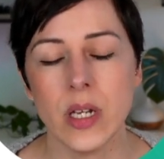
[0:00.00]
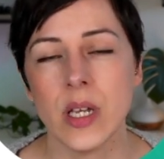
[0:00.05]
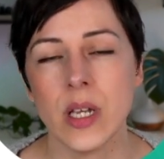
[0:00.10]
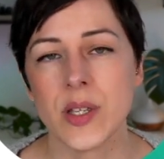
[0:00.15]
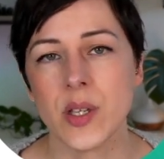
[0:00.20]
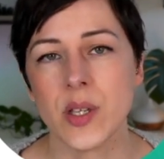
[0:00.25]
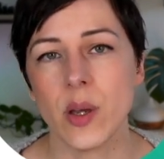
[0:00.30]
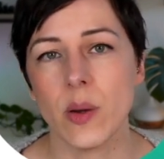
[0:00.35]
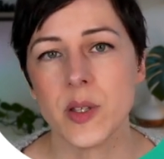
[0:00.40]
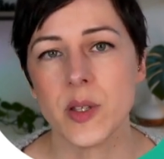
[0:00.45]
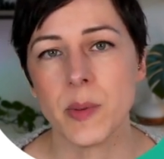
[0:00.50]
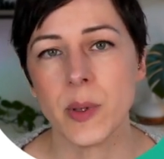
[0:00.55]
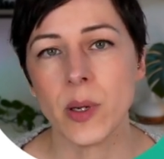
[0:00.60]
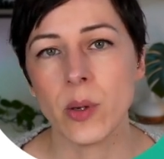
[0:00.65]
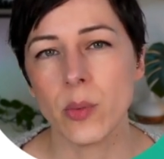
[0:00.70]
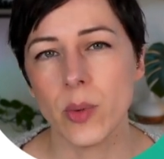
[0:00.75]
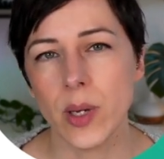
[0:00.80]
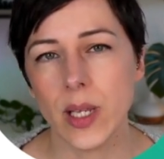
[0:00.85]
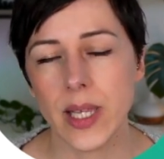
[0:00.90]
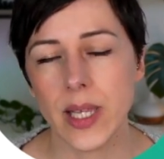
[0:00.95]
So it's been a
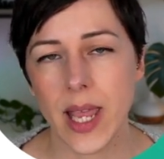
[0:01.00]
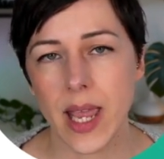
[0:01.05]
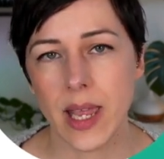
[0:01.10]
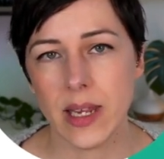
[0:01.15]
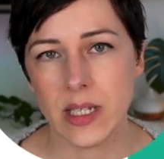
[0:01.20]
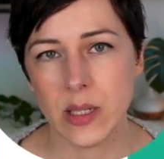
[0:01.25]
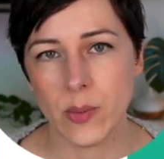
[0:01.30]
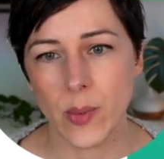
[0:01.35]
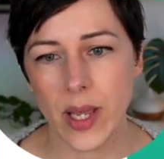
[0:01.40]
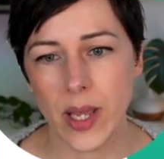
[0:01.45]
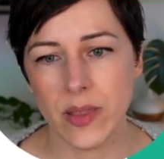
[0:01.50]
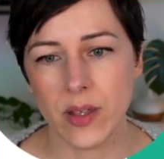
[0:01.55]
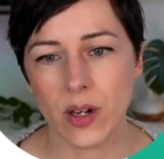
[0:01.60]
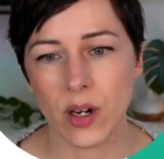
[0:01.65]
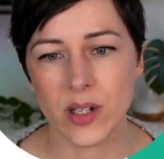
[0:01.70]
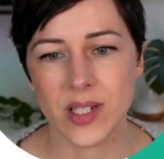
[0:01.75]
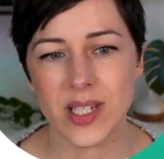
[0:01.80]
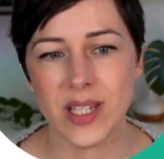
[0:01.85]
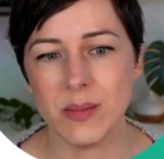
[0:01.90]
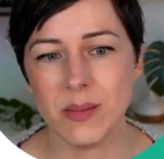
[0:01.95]
really handy way that our
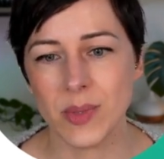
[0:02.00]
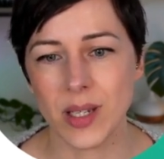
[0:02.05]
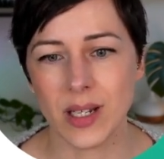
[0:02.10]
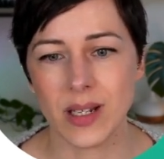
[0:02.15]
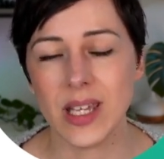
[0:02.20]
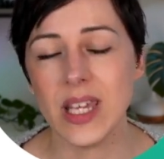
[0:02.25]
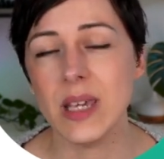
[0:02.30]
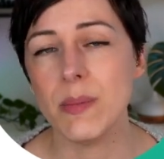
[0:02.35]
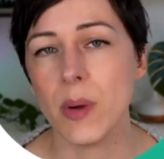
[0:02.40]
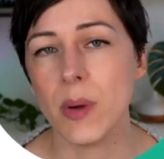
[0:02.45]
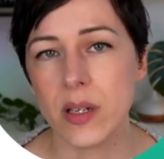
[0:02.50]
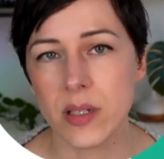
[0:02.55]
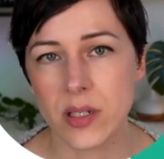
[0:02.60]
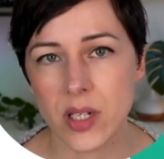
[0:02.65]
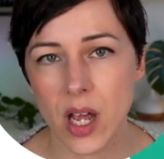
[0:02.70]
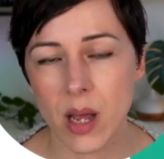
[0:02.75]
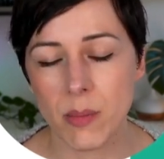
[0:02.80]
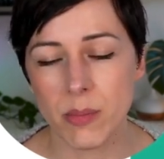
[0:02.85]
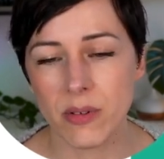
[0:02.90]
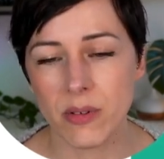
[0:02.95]
team can keep on
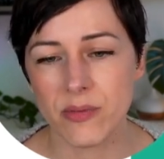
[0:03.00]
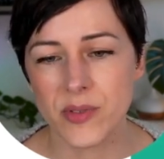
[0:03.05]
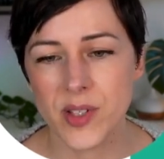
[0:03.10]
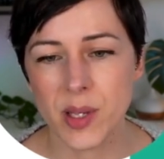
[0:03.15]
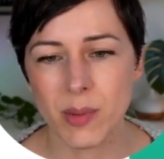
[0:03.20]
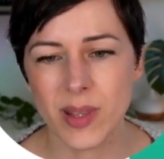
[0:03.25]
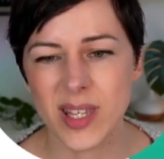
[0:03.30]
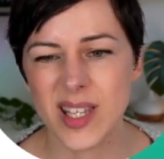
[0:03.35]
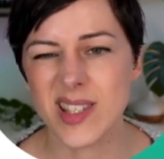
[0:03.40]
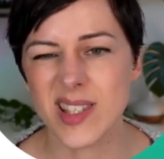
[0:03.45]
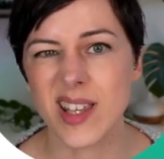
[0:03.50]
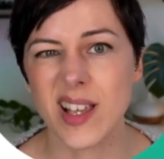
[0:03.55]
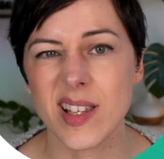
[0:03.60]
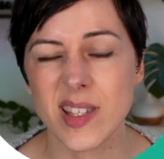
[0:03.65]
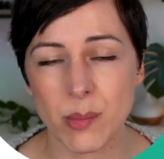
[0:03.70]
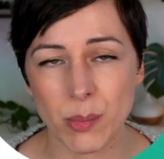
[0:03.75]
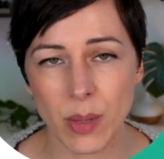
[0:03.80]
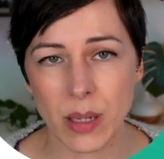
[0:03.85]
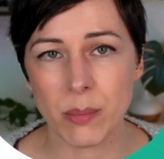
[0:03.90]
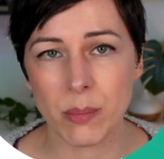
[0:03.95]
top of some of these things
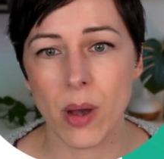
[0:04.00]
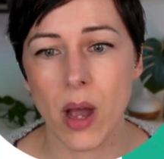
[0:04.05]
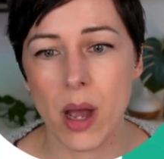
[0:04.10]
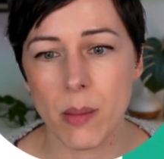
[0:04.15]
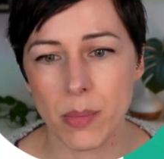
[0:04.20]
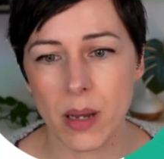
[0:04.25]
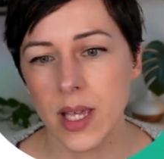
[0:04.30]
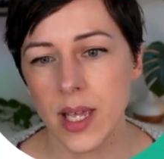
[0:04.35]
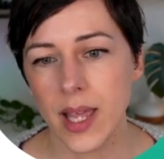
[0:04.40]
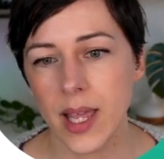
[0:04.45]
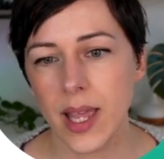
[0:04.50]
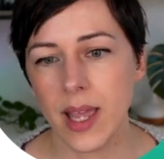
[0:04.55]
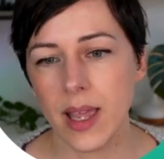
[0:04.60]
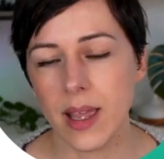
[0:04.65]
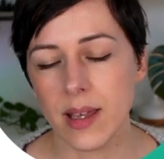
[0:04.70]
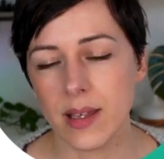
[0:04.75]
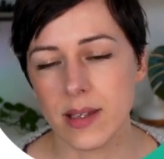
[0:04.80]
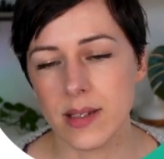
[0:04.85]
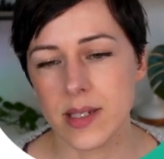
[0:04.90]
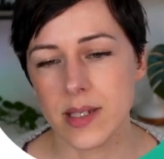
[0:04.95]
that might pop up up
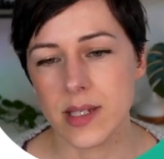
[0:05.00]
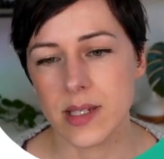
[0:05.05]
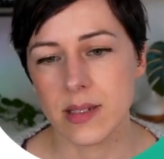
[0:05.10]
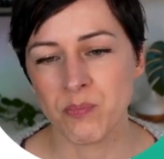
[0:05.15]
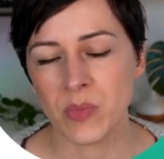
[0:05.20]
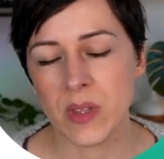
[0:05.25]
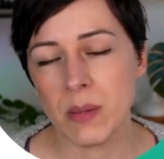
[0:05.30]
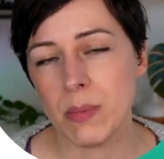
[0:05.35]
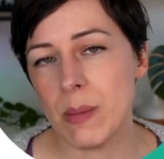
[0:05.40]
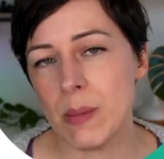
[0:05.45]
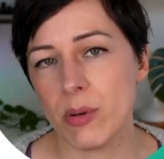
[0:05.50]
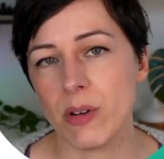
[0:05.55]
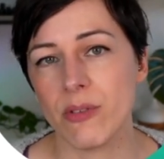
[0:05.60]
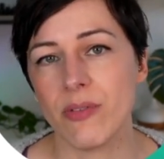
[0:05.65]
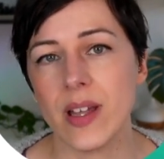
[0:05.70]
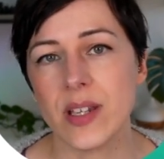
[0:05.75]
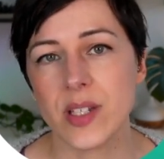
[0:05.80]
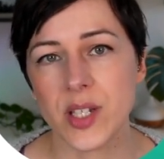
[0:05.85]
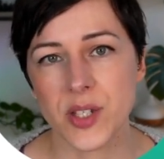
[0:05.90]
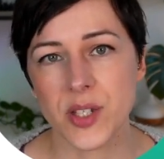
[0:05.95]
and that might
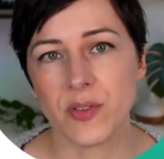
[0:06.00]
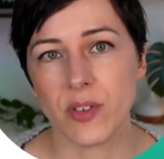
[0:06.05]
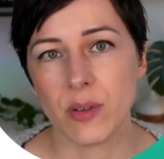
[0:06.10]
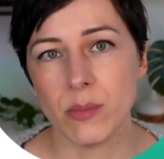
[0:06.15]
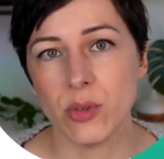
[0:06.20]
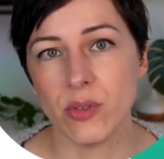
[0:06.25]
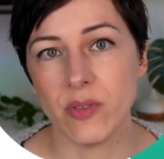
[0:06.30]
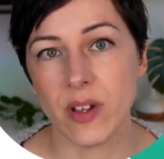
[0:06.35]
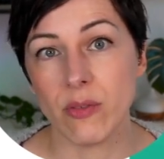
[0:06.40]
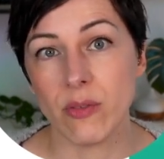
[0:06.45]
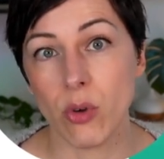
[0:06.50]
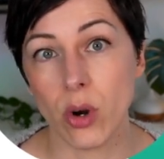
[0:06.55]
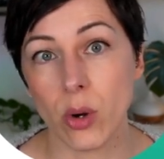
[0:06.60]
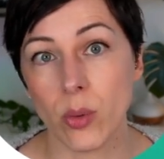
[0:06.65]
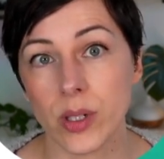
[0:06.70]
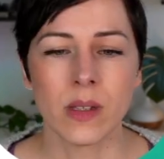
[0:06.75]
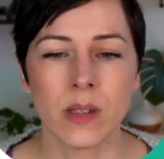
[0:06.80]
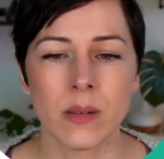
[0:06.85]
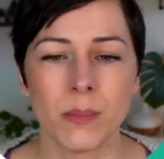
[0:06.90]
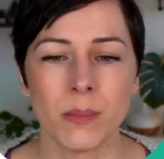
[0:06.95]
prevent us from moving
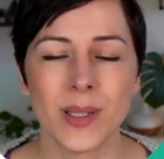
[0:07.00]
forward.